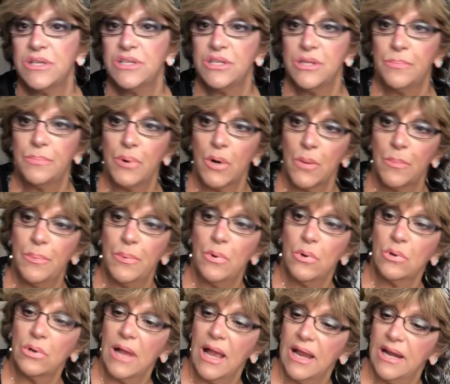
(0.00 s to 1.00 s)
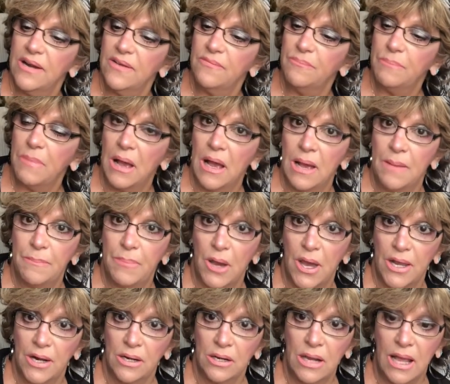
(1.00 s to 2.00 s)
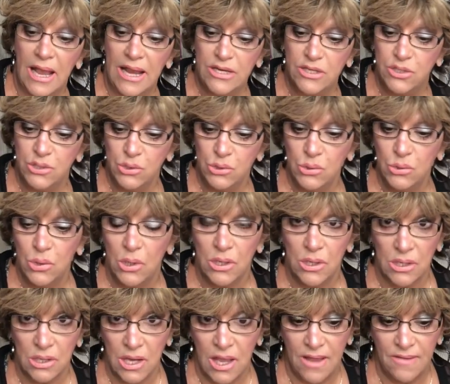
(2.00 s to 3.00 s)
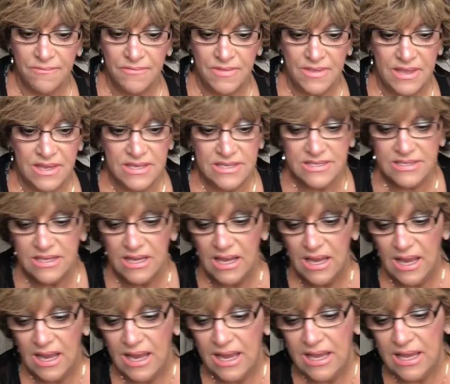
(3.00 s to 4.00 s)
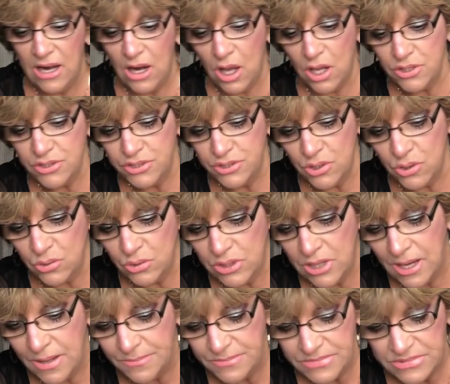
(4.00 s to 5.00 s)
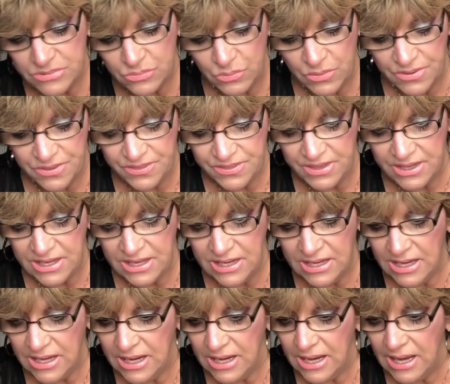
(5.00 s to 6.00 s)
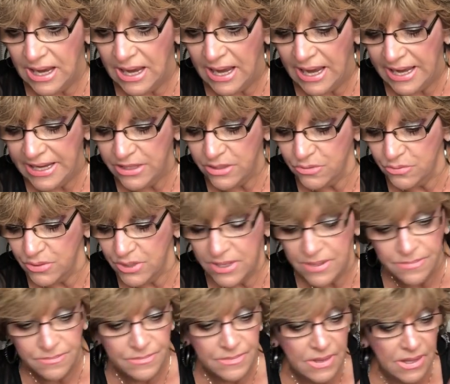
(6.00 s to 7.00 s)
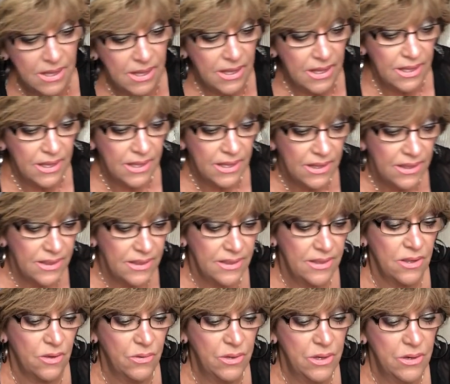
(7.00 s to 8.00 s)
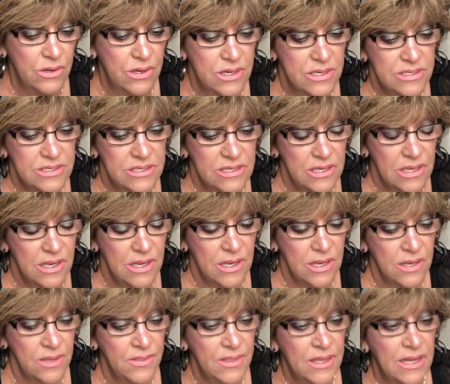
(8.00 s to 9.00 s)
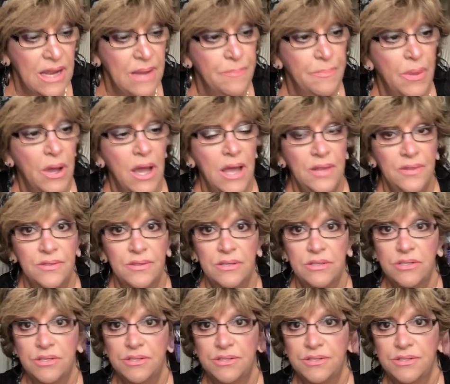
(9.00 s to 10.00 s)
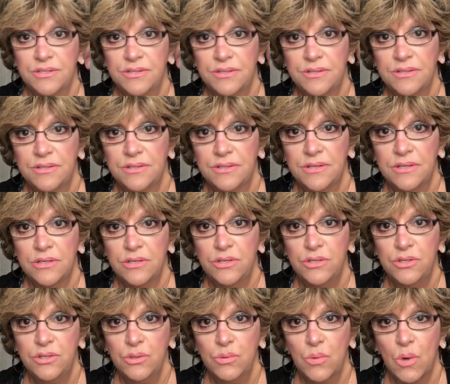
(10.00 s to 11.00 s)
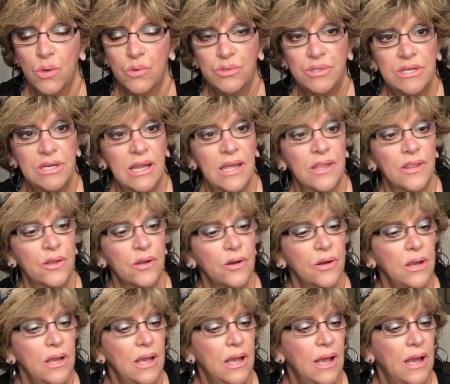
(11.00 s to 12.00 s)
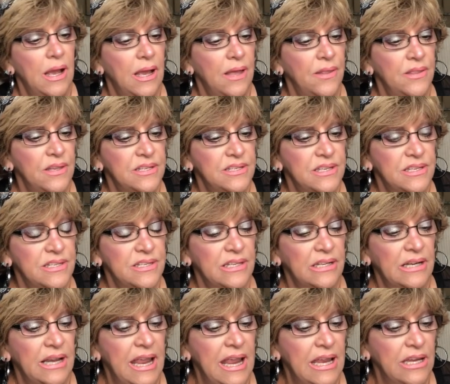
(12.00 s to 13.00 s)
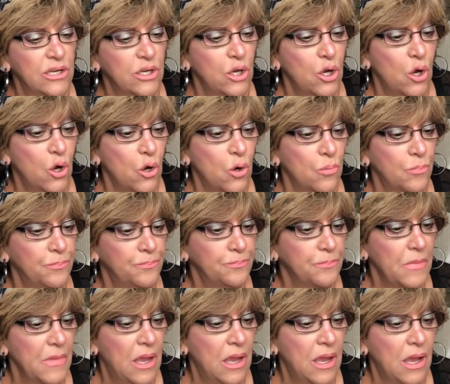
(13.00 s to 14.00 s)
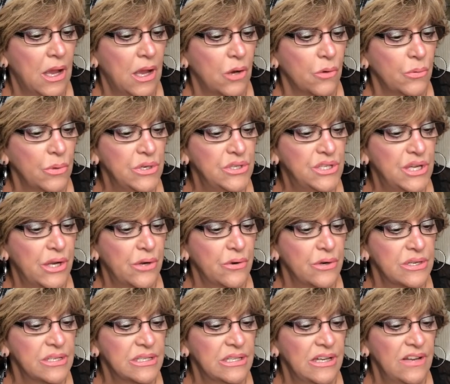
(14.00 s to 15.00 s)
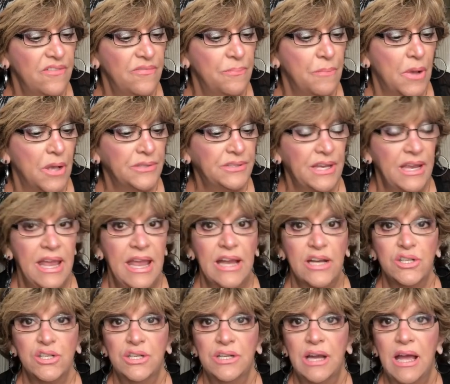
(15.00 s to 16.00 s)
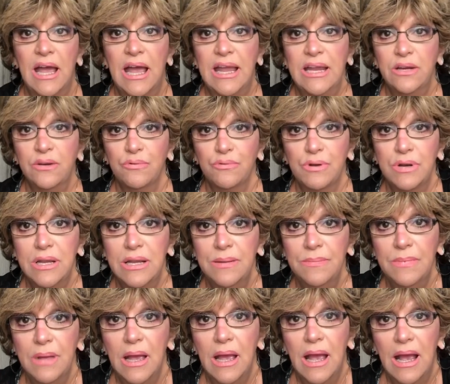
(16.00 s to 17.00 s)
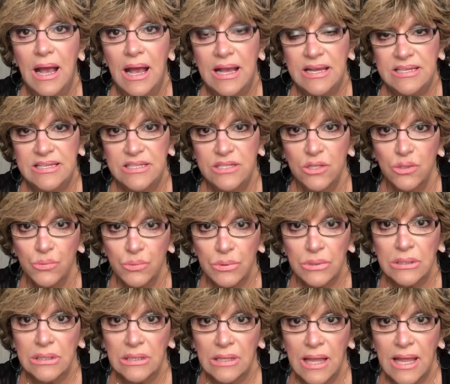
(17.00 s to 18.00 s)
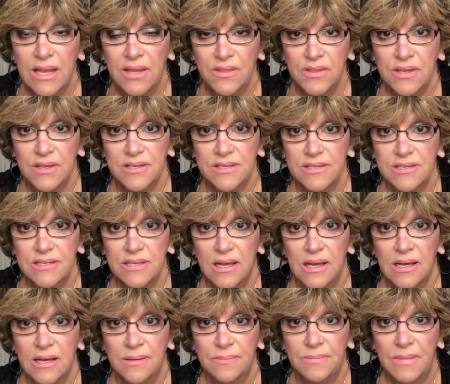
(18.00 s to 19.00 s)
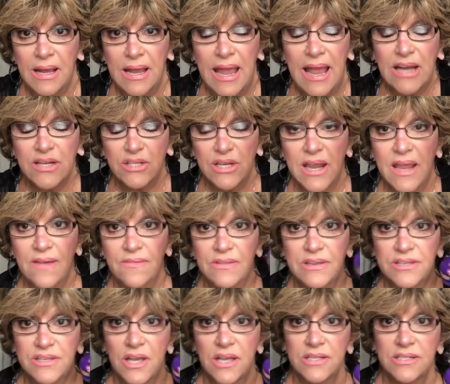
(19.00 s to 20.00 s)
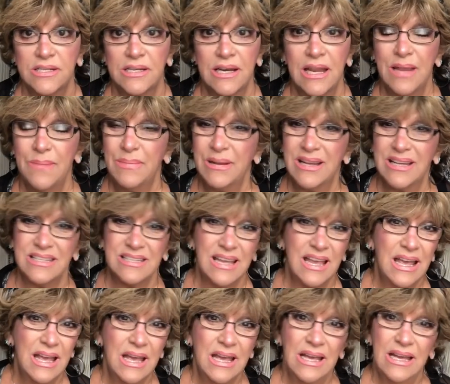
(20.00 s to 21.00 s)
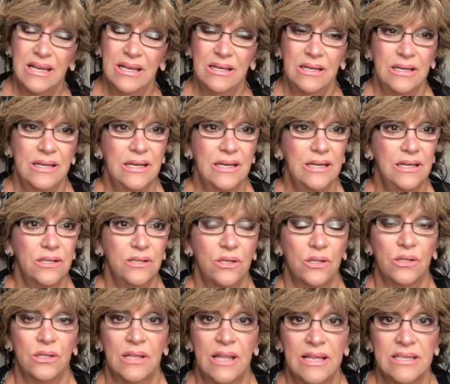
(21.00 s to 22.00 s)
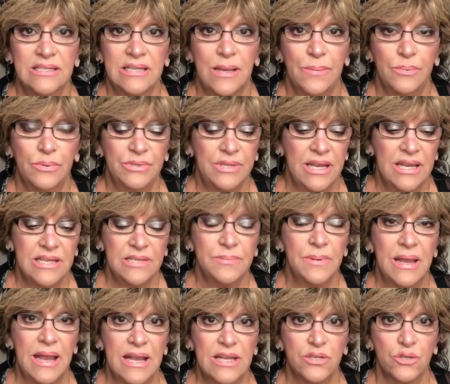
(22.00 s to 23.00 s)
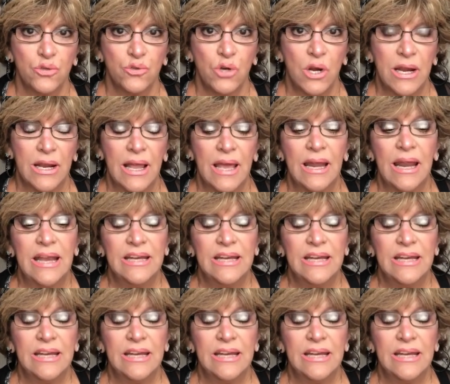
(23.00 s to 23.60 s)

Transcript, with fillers: It's the purple kind of bottle. I do love this. It also comes with the eye cream. Oh, here it is. That I bought the duo together. This is the Lancôme Regenerist Lift Multi-Action Eye Cream. I still really like this. I actually have this on today because, I don't know, the last couple days my eyes are drying out.